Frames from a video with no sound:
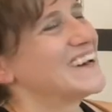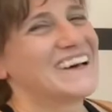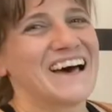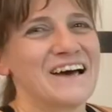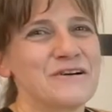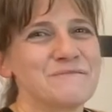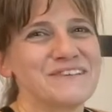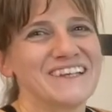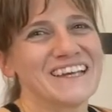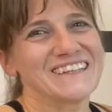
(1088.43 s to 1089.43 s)
I hope
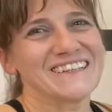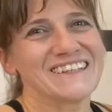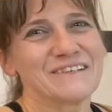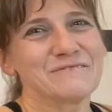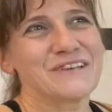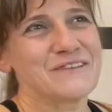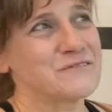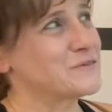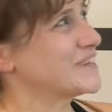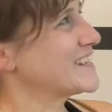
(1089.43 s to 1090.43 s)
you liked it. If
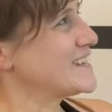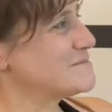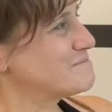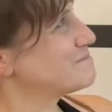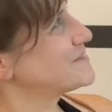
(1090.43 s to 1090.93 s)
you want to keep